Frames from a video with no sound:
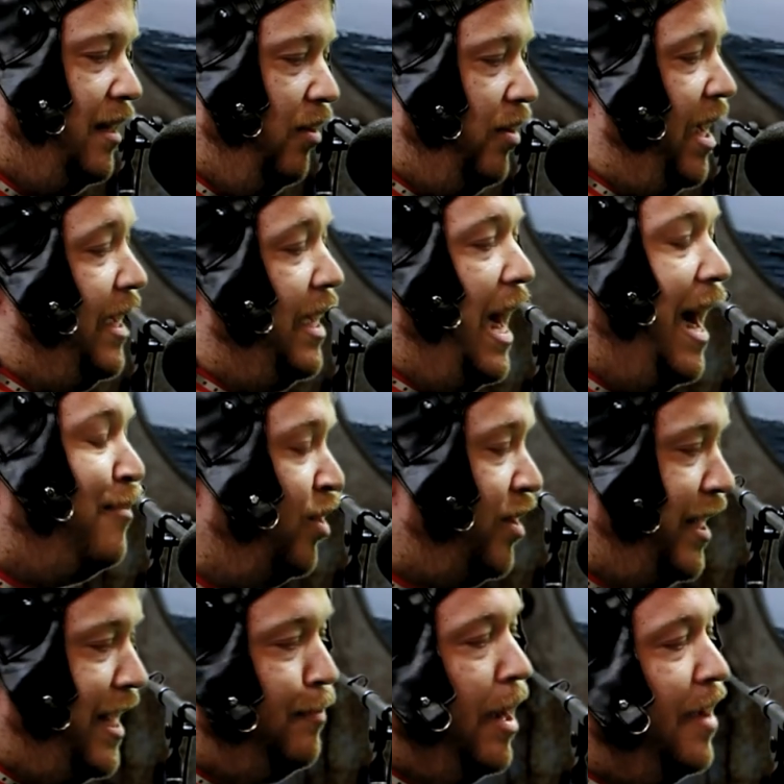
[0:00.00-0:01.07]
Okay. I'm
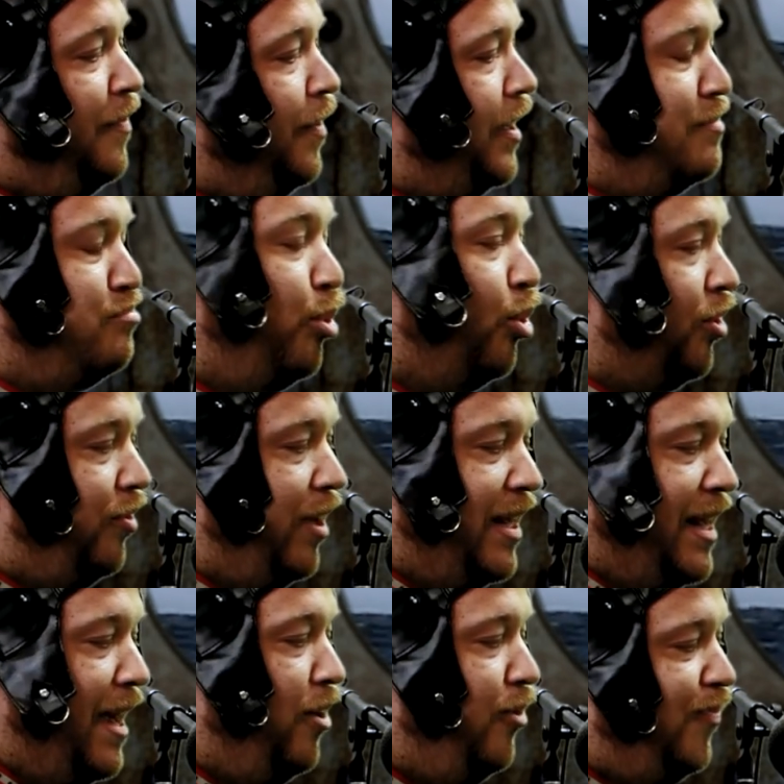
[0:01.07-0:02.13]
looking at my fucking board
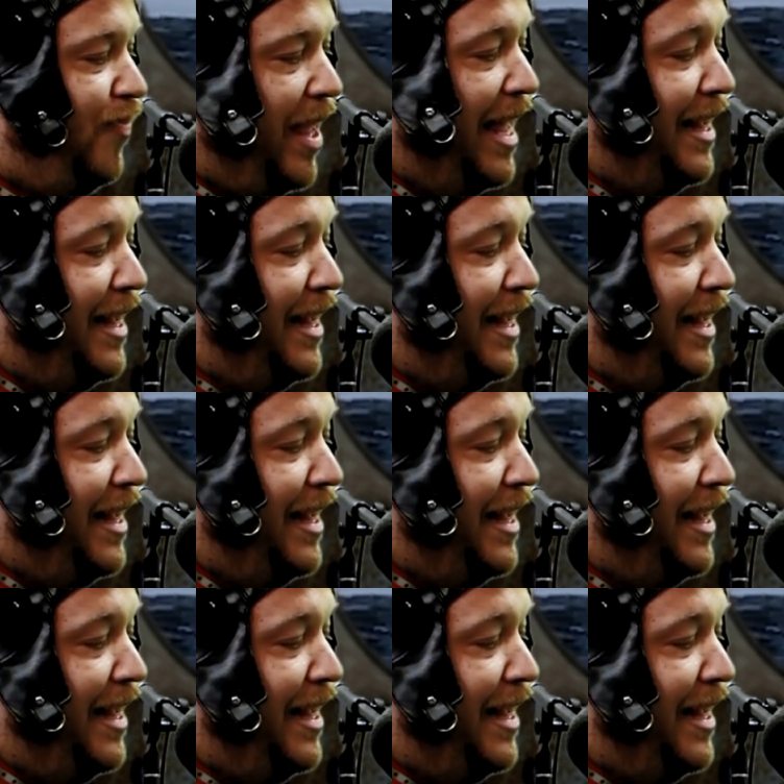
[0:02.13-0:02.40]
right now,